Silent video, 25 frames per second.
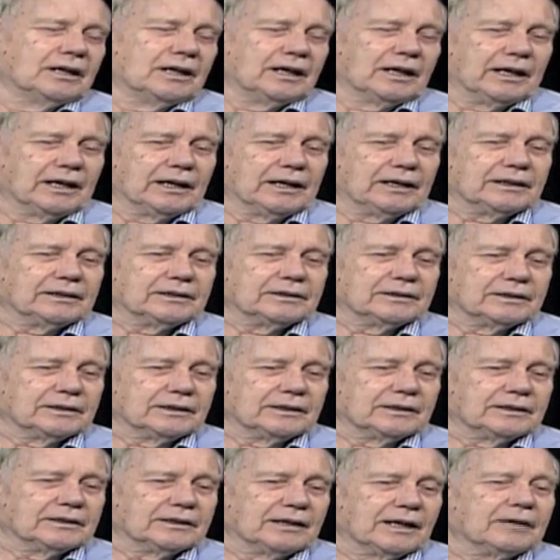And
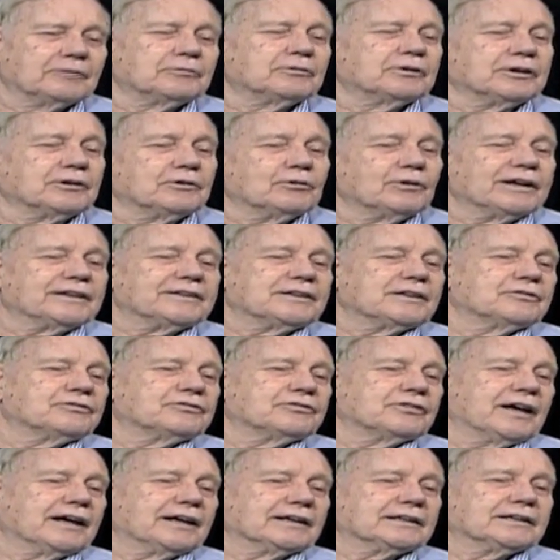uh, I regret the
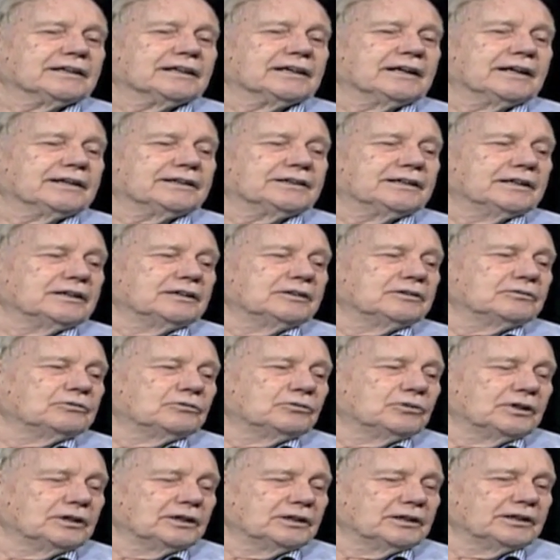fact that I didn't
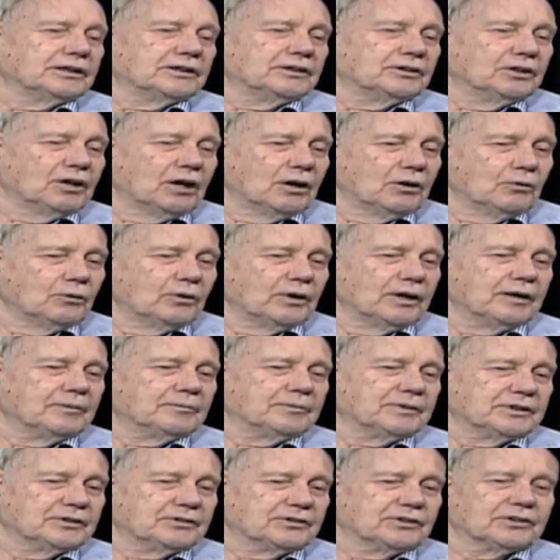really know
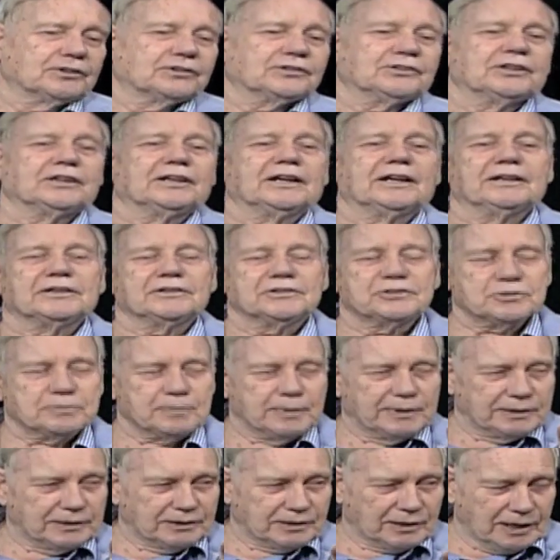him in 68 and
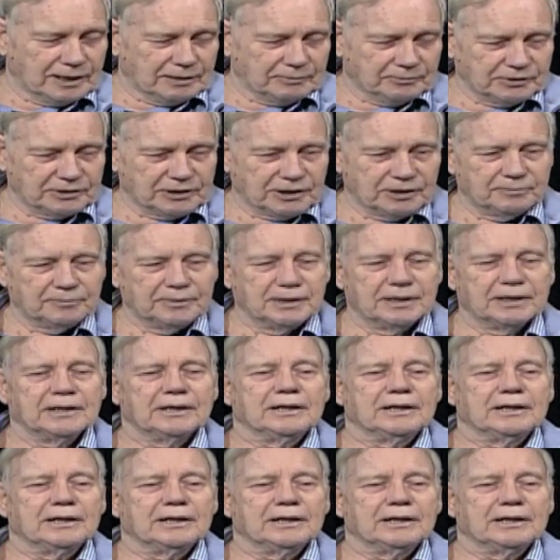spend time with him